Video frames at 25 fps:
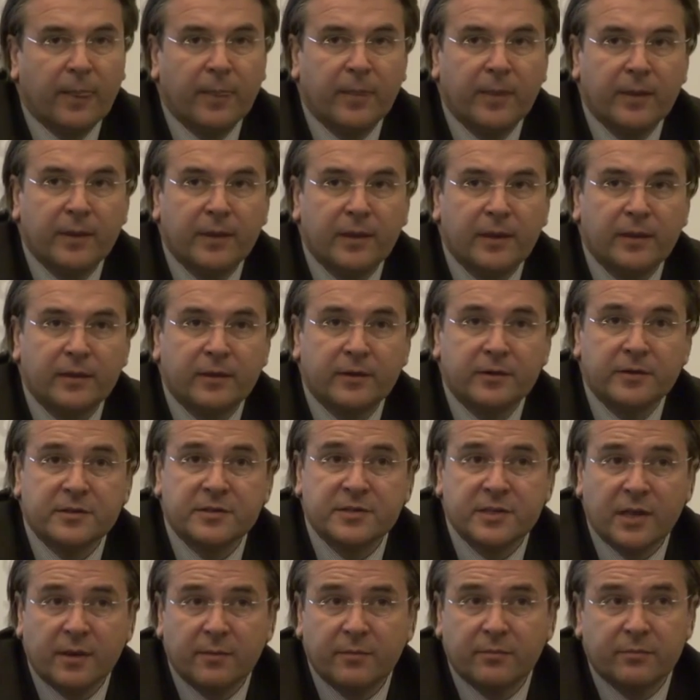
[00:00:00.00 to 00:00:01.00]
The, there
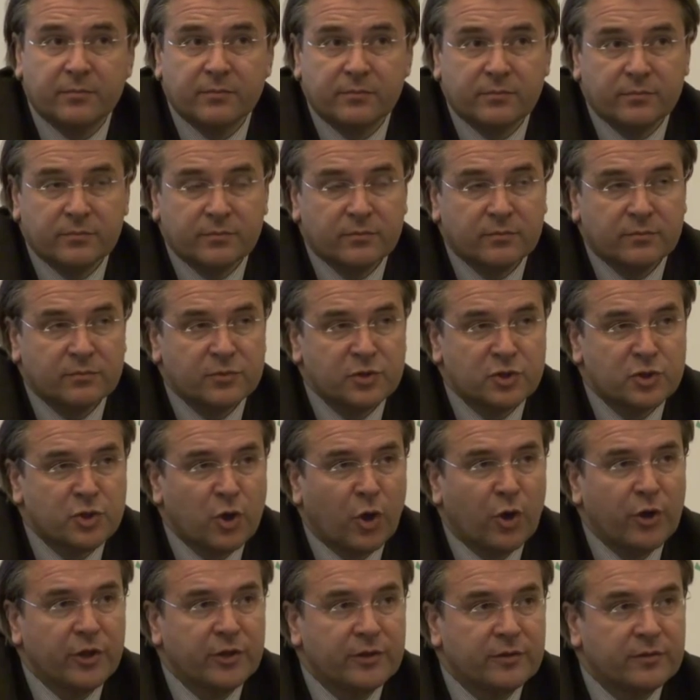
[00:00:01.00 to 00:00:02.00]
is some
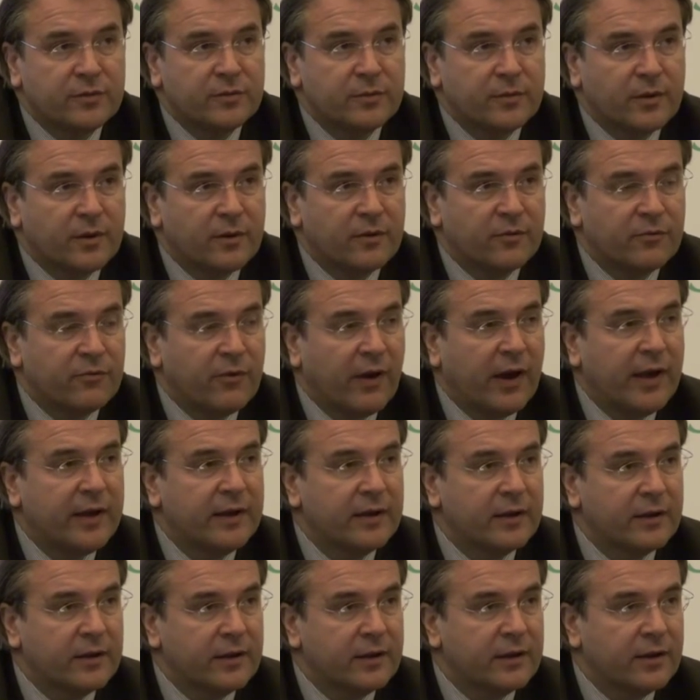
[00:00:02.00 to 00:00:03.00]
solid, uh,
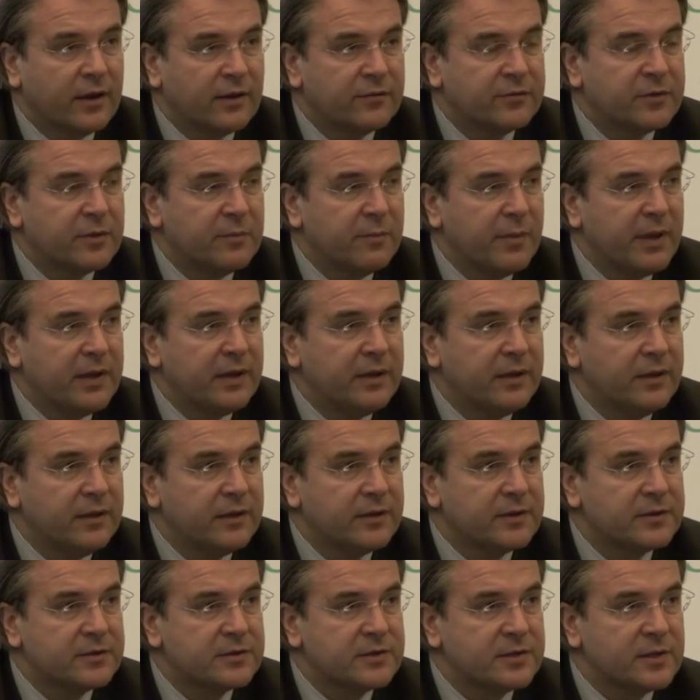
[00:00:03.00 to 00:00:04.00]
finally, after many
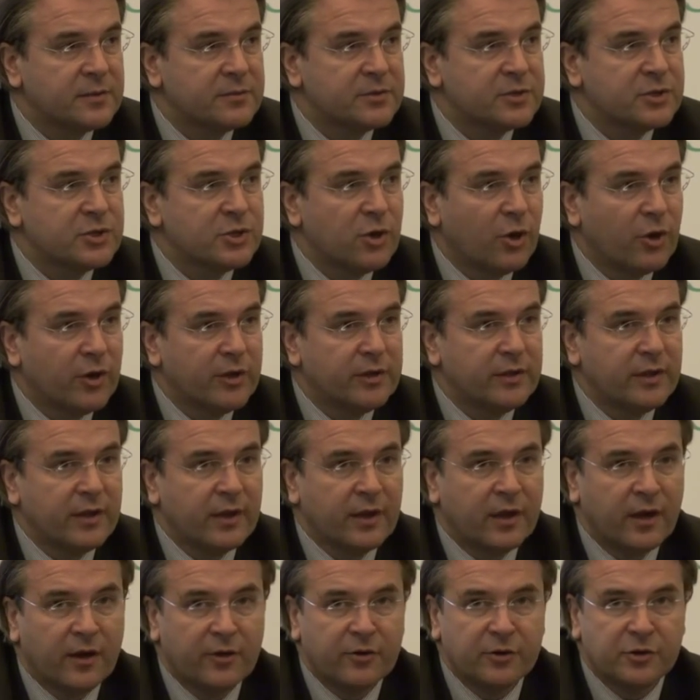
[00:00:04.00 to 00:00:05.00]
years, some solid
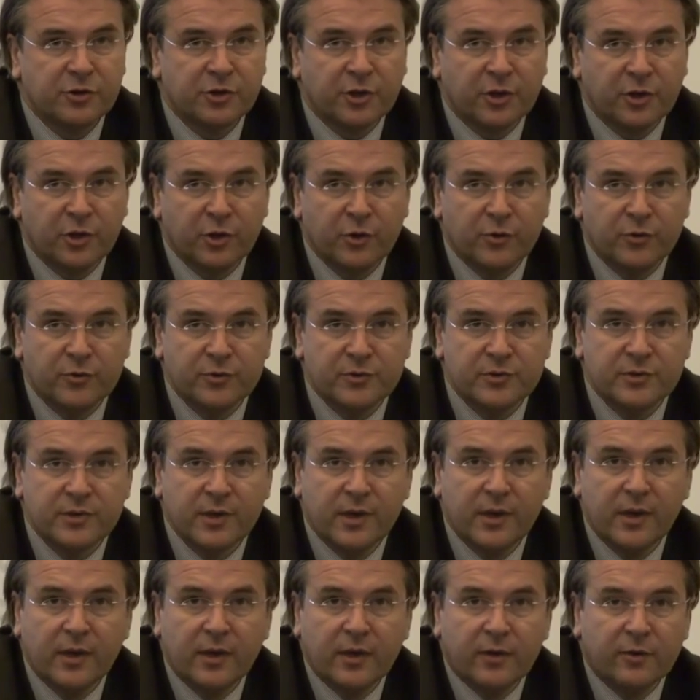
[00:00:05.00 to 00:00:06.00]
encouraging news
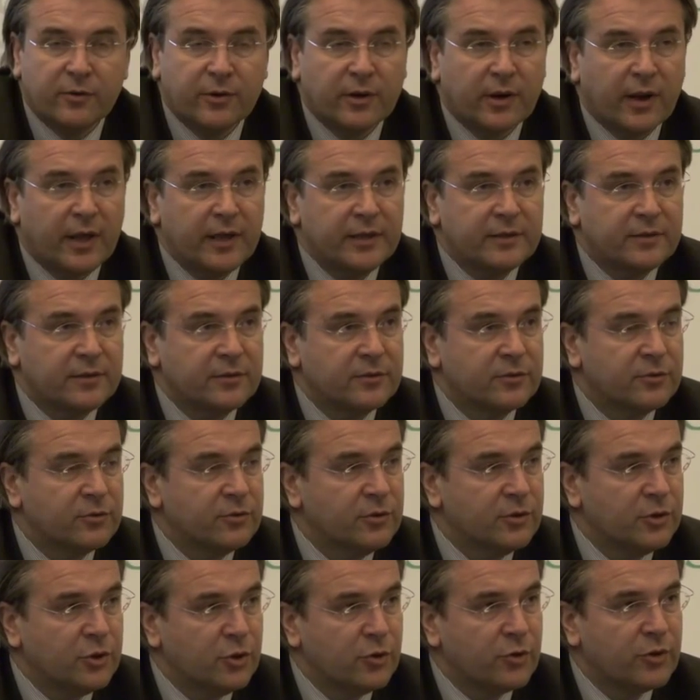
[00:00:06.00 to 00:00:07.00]
related to
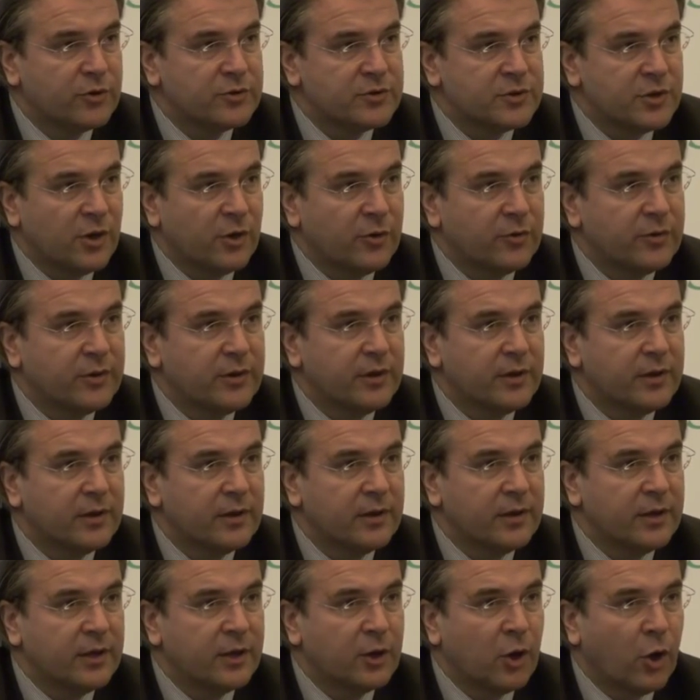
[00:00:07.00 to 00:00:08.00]
the Eurozone
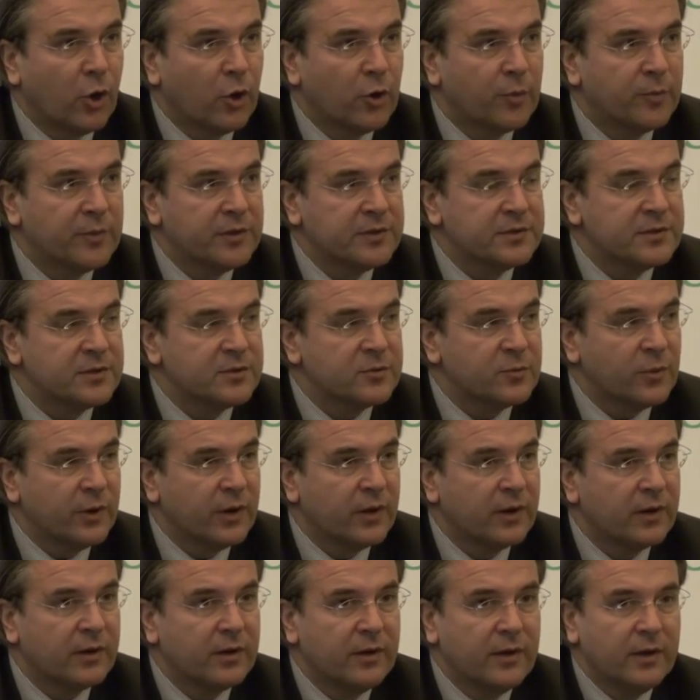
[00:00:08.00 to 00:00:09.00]
uh, economies as
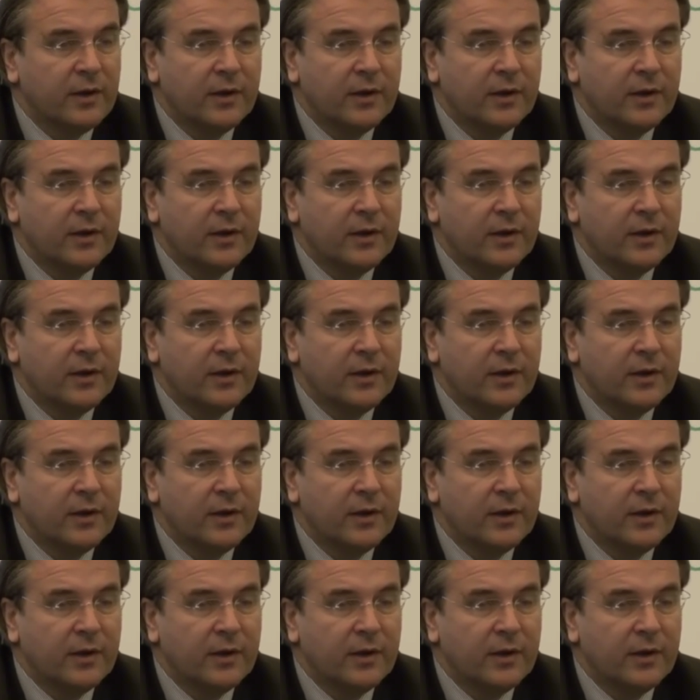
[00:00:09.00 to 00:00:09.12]
well.